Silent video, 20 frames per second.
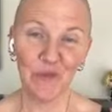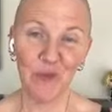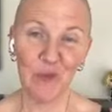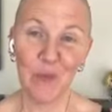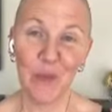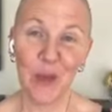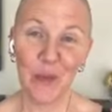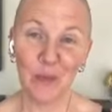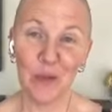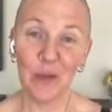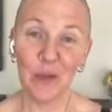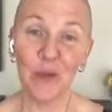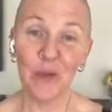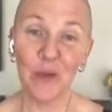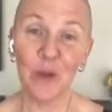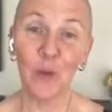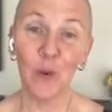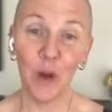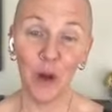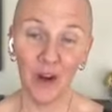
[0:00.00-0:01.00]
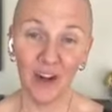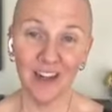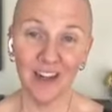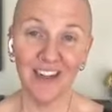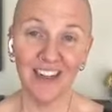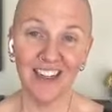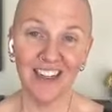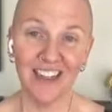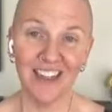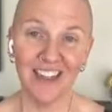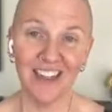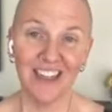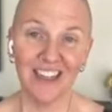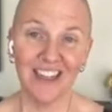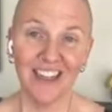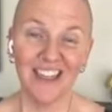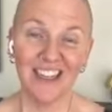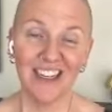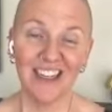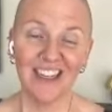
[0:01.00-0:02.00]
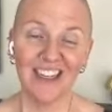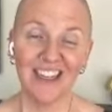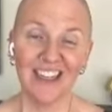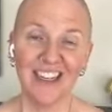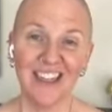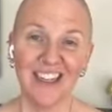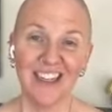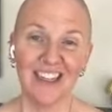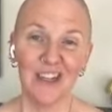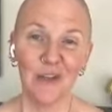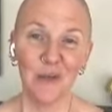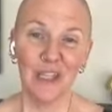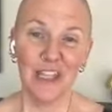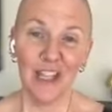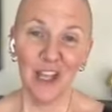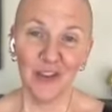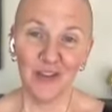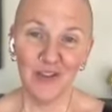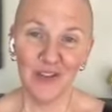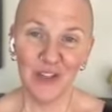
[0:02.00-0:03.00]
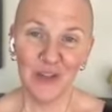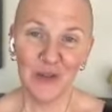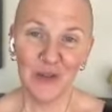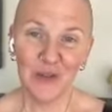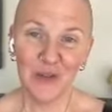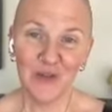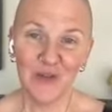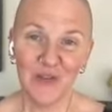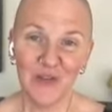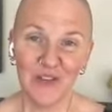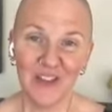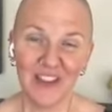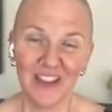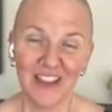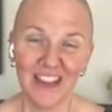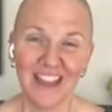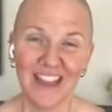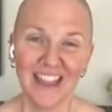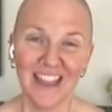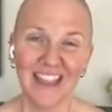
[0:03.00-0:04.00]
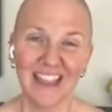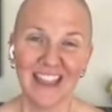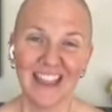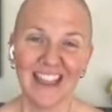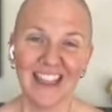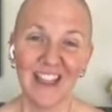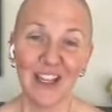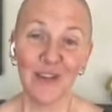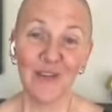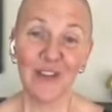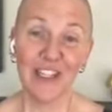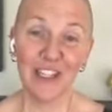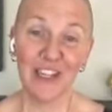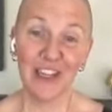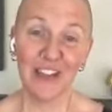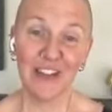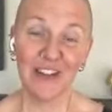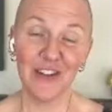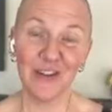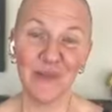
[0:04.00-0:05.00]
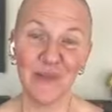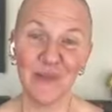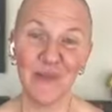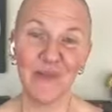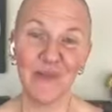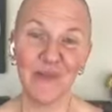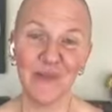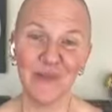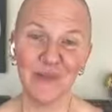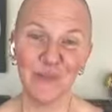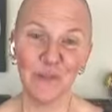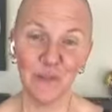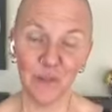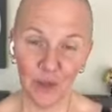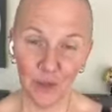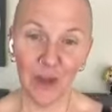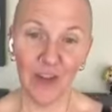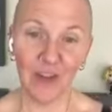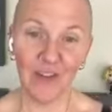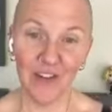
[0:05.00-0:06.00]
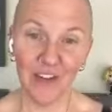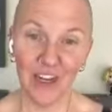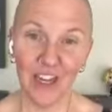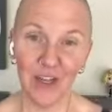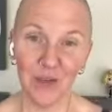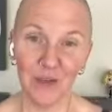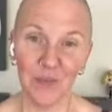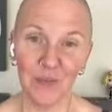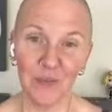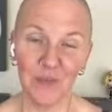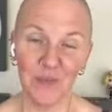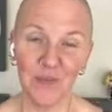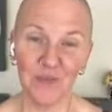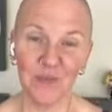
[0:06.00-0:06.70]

remember who you are. We love you. Love each other. Goodbye for now.